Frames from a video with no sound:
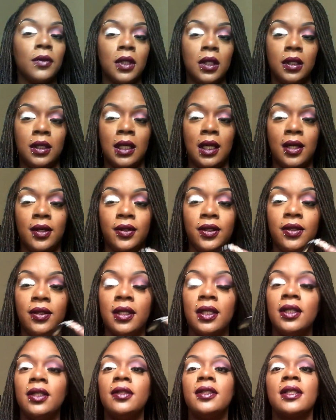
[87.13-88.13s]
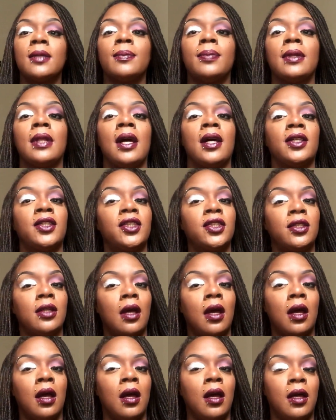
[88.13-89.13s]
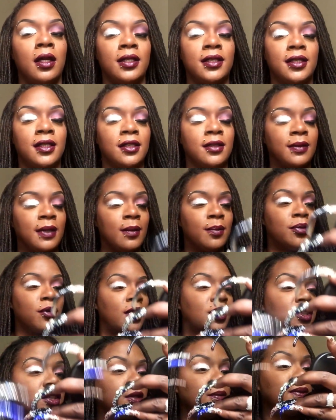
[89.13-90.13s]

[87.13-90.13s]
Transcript: Now you can use a brush to